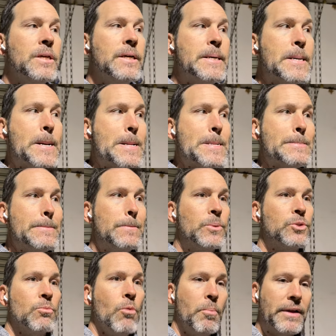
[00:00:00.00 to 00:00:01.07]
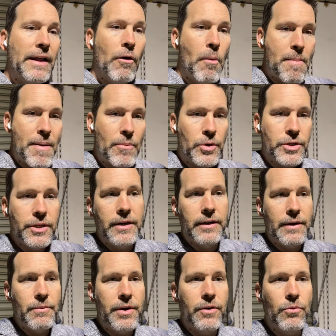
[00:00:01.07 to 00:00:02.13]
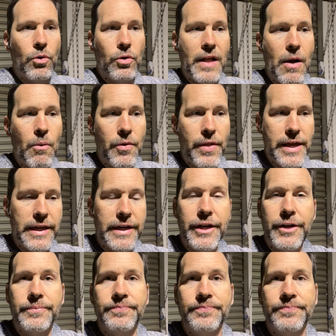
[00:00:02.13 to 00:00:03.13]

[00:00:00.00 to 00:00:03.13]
Um, so I'm hoping to get all my paperwork done and get ready to roll out when they get here.